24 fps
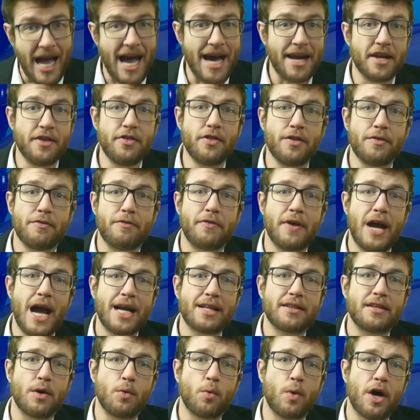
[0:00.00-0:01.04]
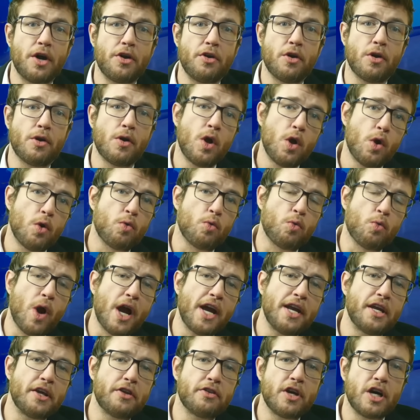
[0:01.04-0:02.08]
Add in the fact that while you're
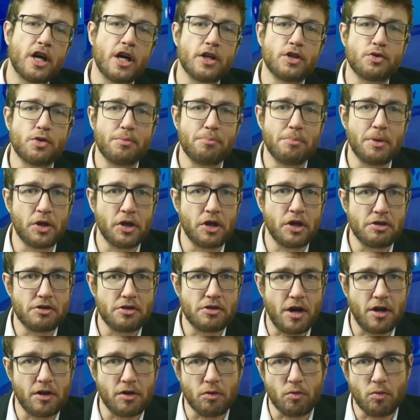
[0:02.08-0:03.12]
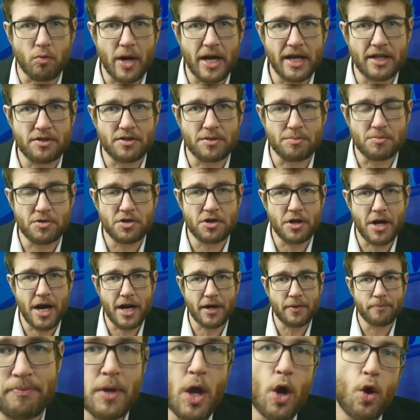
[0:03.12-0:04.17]
writing the $100 million ransom check,
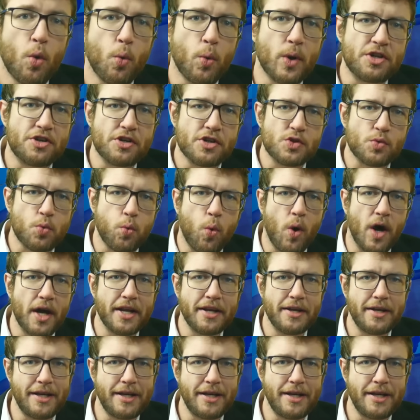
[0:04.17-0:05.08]
which is what it